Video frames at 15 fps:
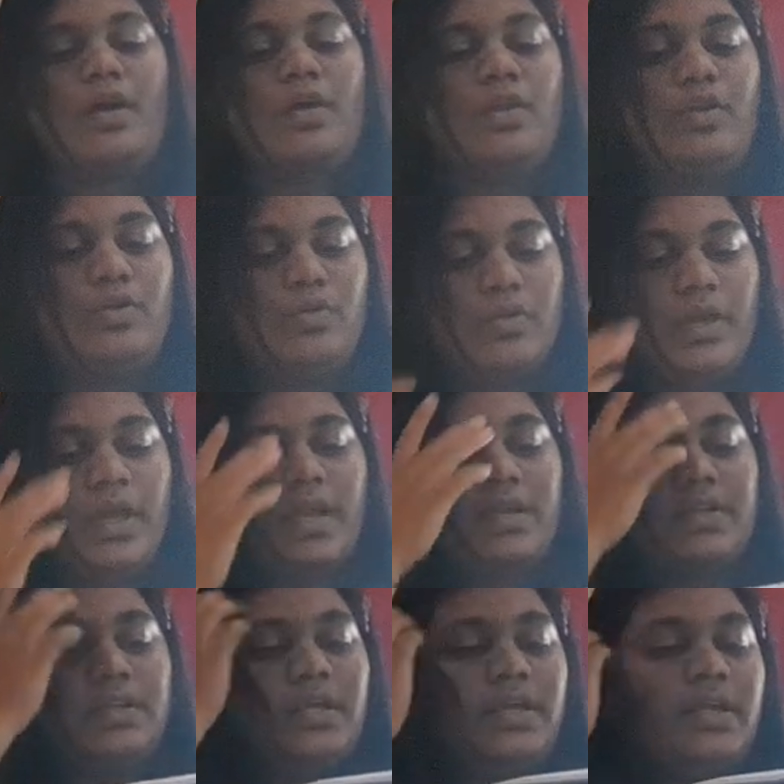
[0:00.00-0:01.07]
Look
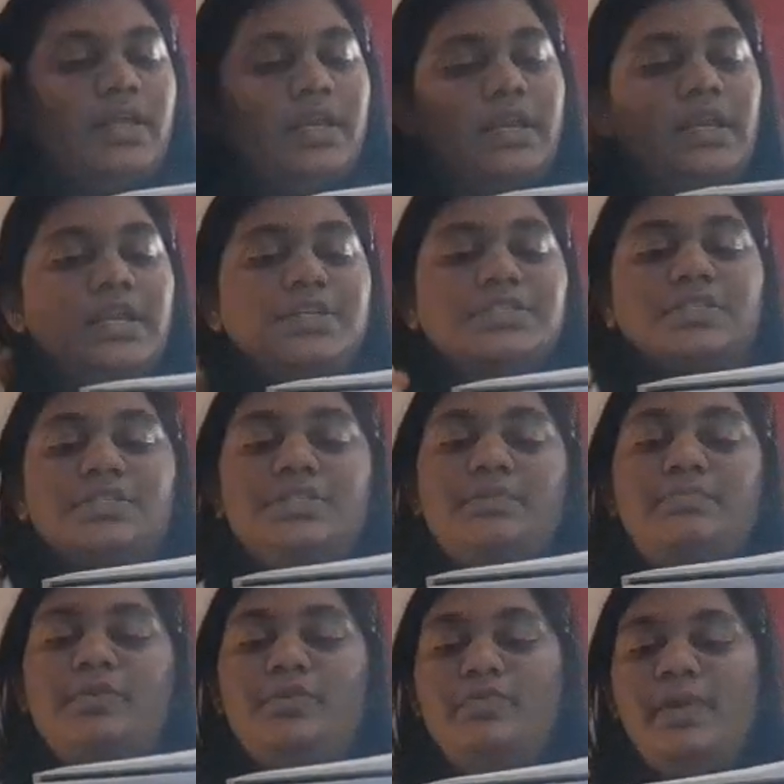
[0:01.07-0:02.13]
at the
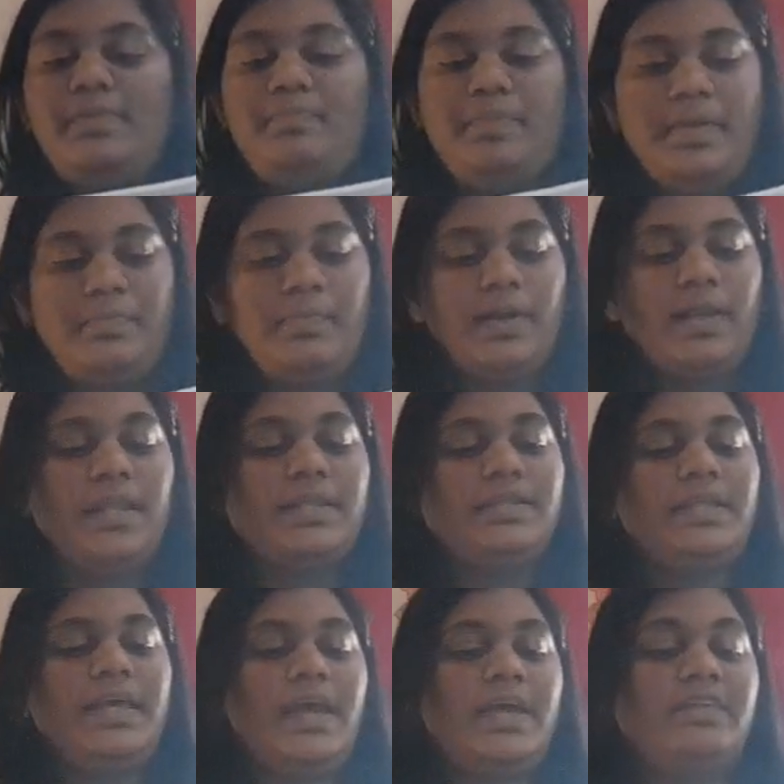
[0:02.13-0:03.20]
relationship between people
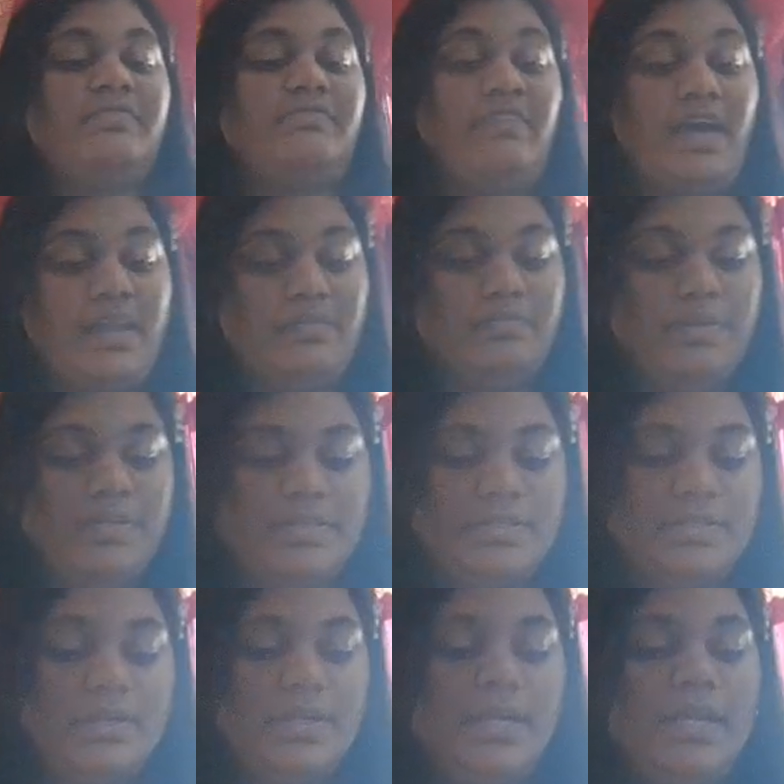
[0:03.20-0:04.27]
and their environment.
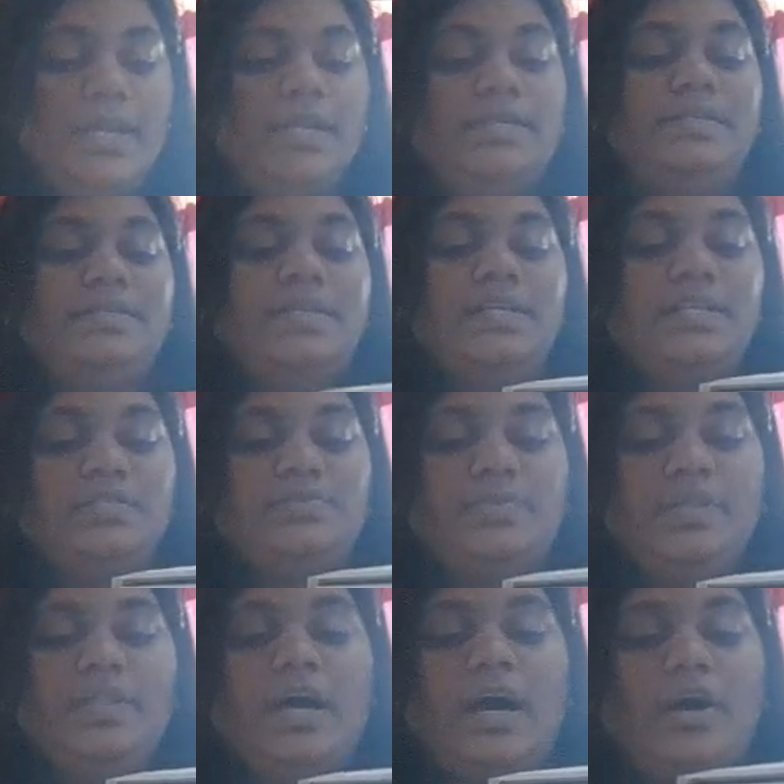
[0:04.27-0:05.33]
It deals
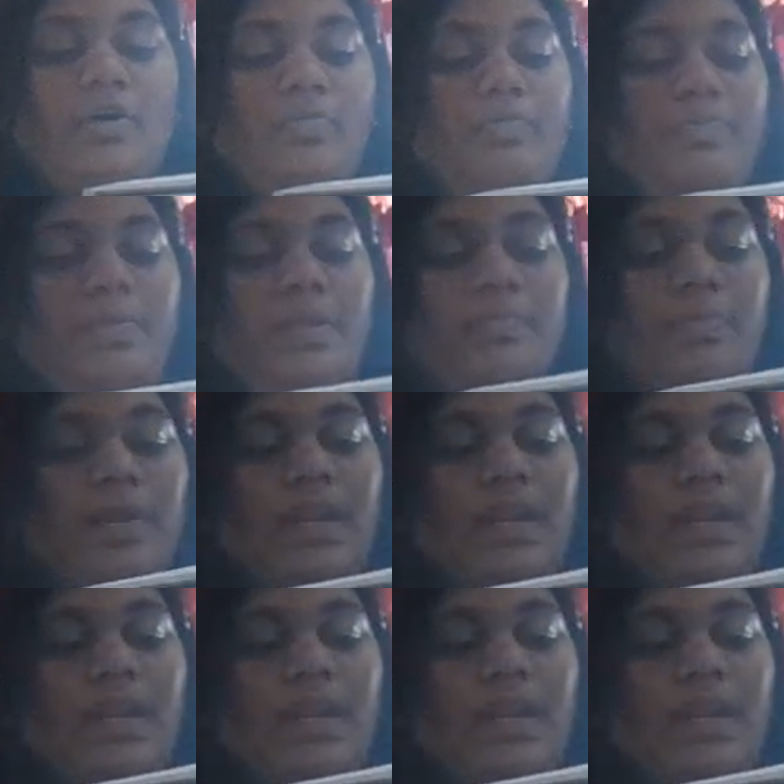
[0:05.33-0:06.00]
with how people